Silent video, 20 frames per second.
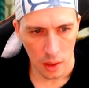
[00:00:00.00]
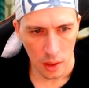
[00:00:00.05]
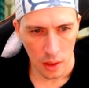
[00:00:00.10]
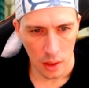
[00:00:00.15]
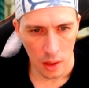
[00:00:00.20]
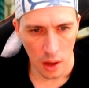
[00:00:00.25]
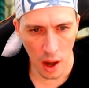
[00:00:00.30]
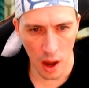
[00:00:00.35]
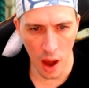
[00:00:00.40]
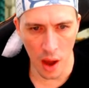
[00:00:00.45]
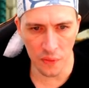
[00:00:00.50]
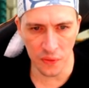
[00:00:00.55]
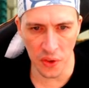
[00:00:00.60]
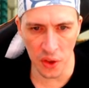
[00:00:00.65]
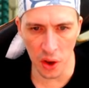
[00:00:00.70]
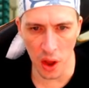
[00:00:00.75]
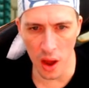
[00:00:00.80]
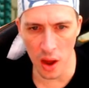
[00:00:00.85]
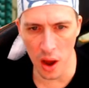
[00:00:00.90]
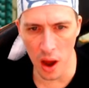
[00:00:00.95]
I
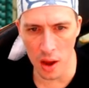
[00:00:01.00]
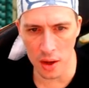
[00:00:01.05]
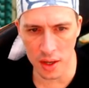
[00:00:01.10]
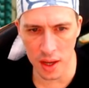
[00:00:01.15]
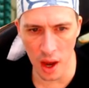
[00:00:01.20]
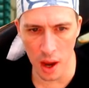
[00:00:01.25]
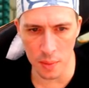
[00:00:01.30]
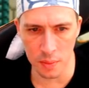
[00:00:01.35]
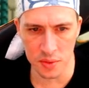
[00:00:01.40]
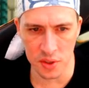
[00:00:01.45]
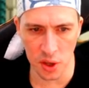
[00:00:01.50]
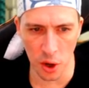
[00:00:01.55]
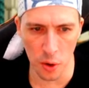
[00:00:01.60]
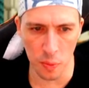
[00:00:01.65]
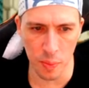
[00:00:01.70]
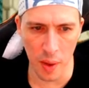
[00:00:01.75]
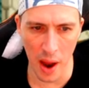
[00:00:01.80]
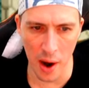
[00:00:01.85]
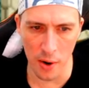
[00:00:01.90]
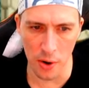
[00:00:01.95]
feel I'm so
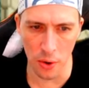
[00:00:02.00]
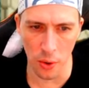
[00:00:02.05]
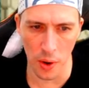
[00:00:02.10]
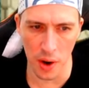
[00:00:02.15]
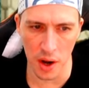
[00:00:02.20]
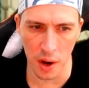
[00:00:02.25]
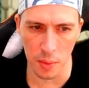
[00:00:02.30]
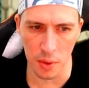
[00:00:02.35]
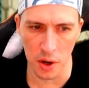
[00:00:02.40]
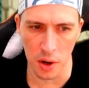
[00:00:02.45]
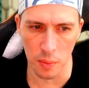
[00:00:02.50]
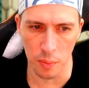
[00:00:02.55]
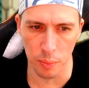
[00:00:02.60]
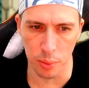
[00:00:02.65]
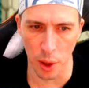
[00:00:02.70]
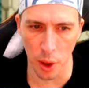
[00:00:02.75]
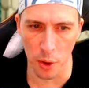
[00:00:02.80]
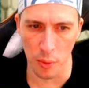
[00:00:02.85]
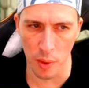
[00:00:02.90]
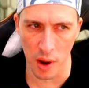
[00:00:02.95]
paranoid I'm going to
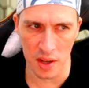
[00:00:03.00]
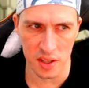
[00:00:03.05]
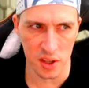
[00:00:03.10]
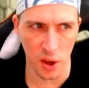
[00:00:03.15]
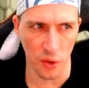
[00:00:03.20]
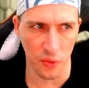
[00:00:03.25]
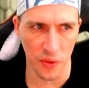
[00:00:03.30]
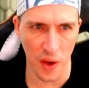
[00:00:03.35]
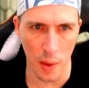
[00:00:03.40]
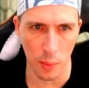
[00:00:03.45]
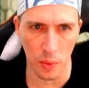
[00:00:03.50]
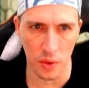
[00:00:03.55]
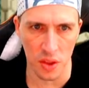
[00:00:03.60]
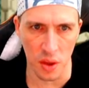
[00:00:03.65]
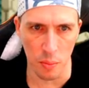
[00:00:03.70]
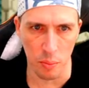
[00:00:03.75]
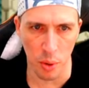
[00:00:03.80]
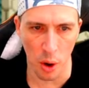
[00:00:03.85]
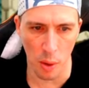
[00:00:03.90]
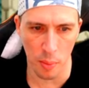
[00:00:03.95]
blow myself up with
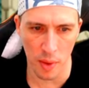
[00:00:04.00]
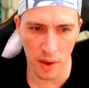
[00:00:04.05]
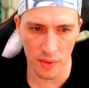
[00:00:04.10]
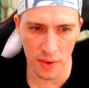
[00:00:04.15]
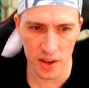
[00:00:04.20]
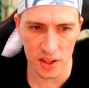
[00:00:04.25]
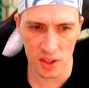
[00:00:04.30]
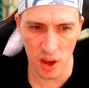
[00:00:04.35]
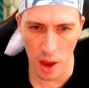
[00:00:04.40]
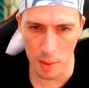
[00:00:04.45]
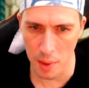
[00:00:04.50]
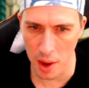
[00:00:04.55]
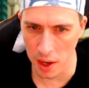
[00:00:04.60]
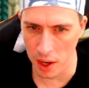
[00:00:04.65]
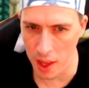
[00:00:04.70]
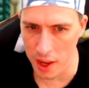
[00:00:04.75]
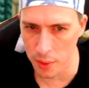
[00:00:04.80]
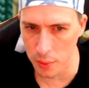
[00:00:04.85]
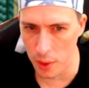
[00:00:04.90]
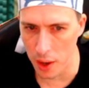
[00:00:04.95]
a bomb every time I
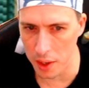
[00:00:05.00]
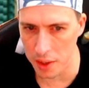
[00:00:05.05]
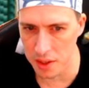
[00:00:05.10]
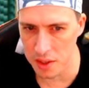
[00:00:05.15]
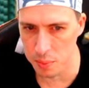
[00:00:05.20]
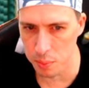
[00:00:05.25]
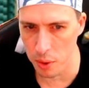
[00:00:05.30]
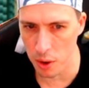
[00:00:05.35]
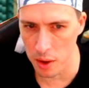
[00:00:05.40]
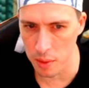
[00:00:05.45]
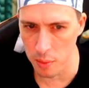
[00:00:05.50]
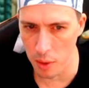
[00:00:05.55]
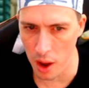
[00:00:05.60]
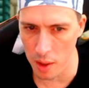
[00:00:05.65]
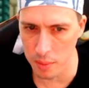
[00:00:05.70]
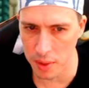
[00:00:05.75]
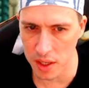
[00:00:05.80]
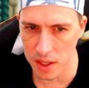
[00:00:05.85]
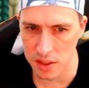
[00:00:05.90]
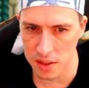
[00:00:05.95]
lay one. It's probably
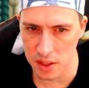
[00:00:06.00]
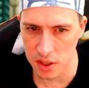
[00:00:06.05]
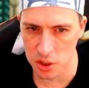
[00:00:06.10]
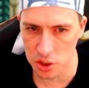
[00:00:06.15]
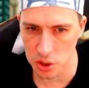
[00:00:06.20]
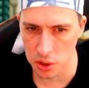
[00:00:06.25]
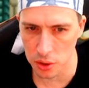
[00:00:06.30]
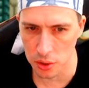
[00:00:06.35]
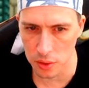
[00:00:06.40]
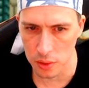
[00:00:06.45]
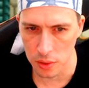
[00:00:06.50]
my biggest issue.